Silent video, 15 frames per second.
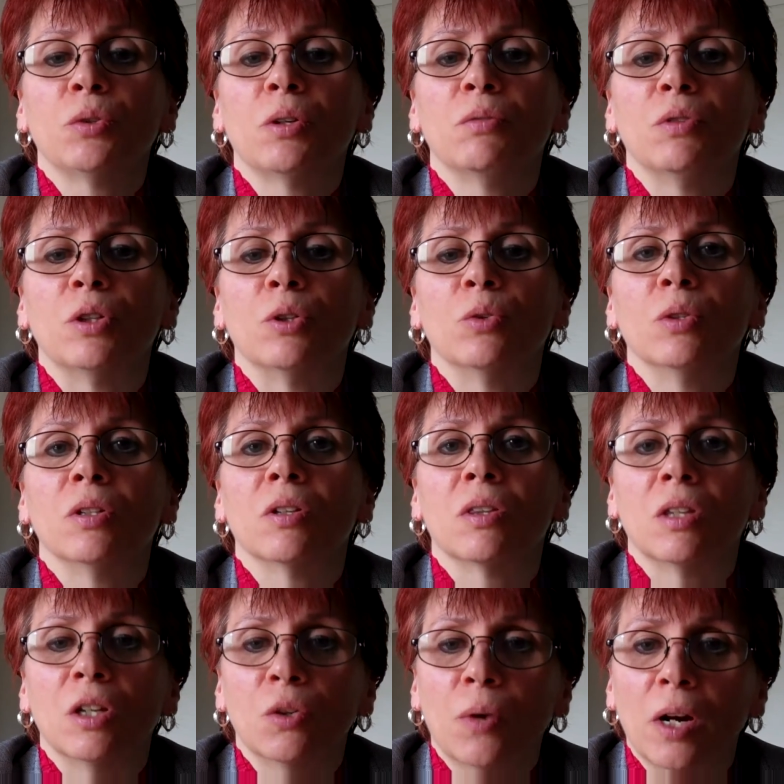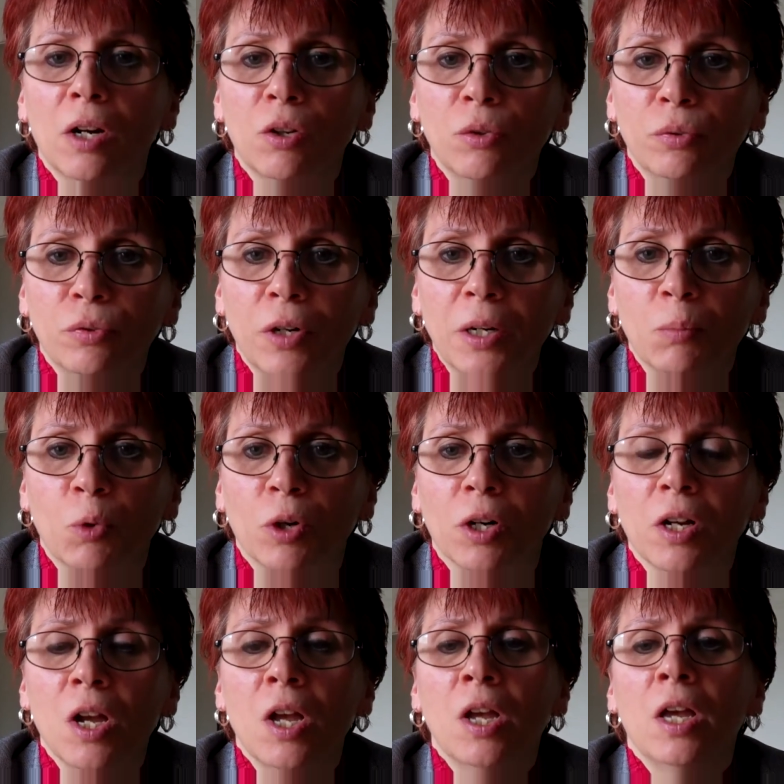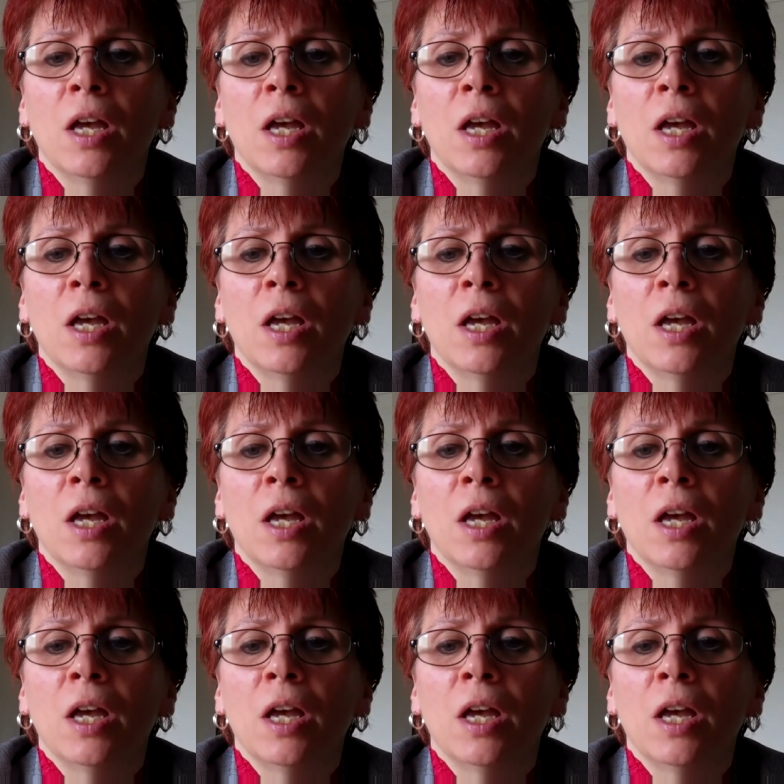review in the theoretical framework,